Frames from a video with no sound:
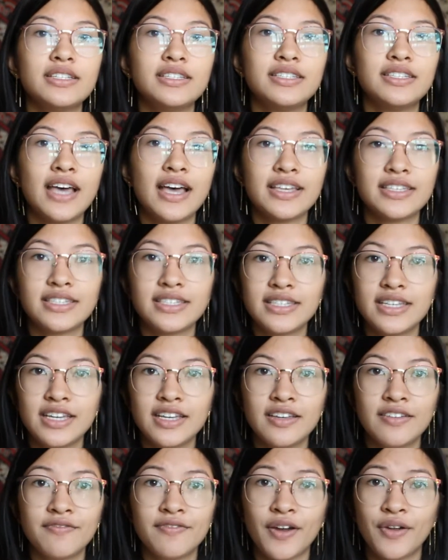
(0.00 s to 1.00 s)

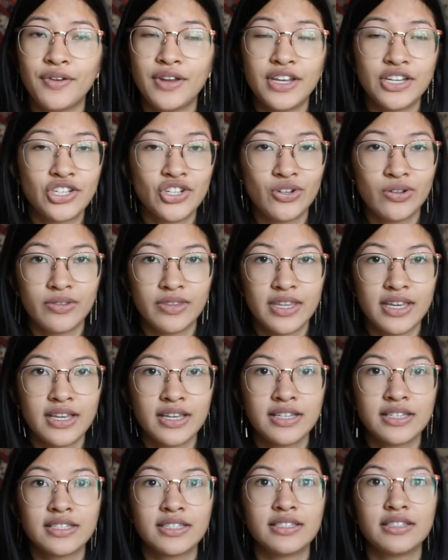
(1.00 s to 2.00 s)
testing foundational
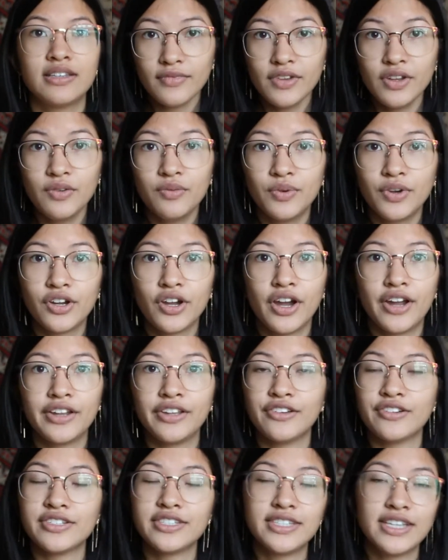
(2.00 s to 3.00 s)
things regarding
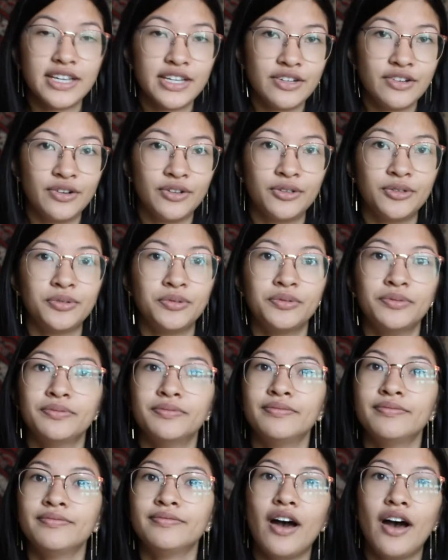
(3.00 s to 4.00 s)
your signal,
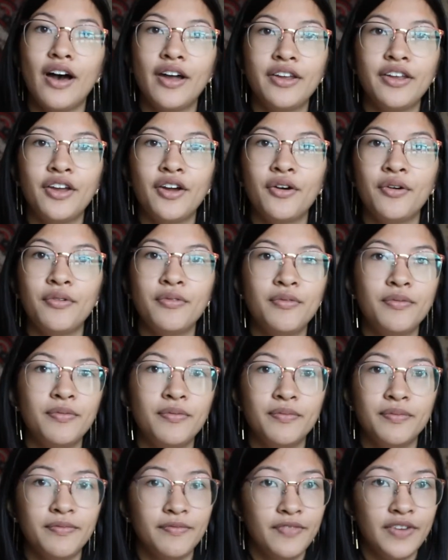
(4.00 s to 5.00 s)
audio,
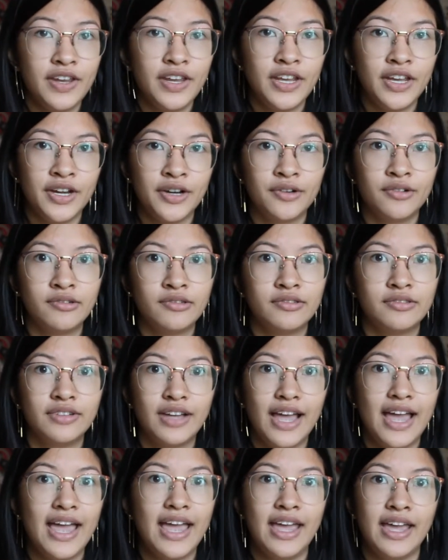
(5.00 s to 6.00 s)
video,
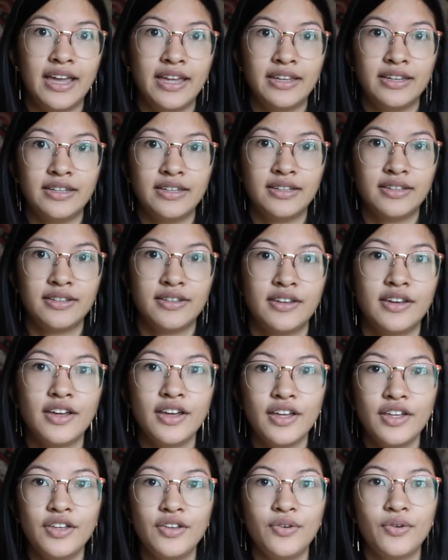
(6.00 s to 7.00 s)
and
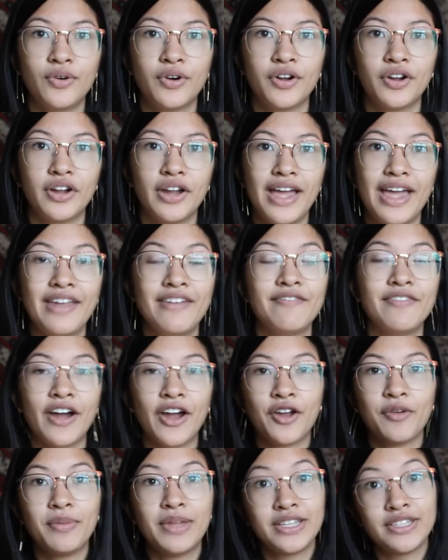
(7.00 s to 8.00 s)
your
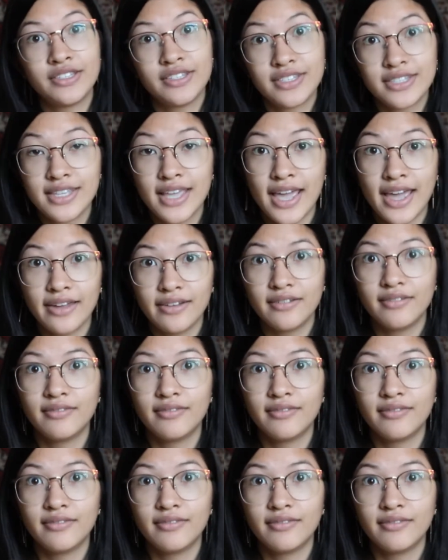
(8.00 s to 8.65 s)
environment scan.